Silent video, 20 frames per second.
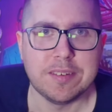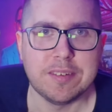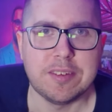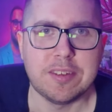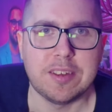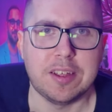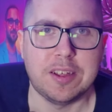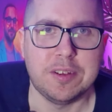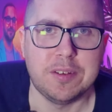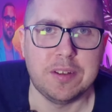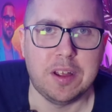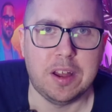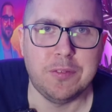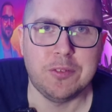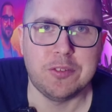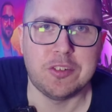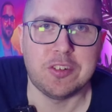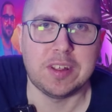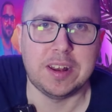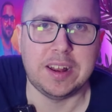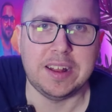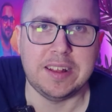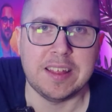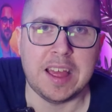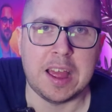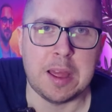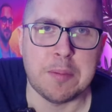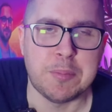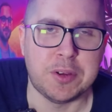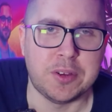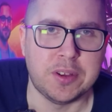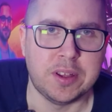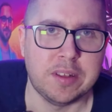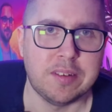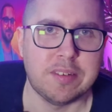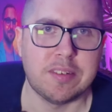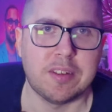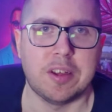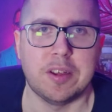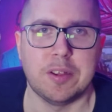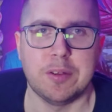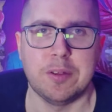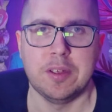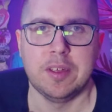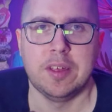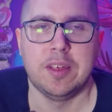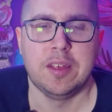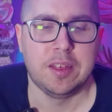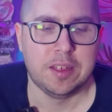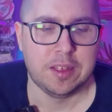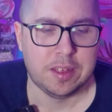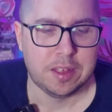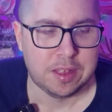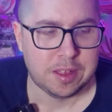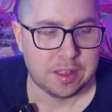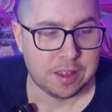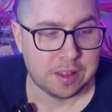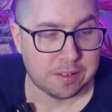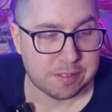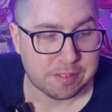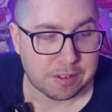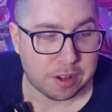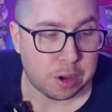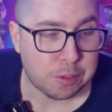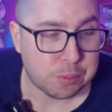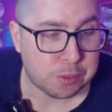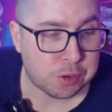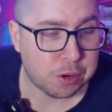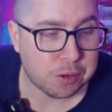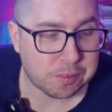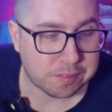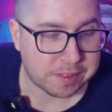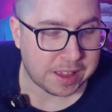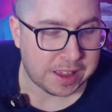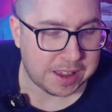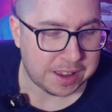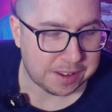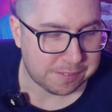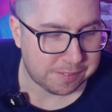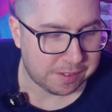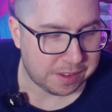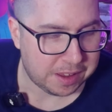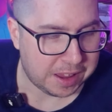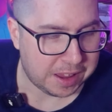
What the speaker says: So I'm not just going to eat that, am I? So I'll cook that.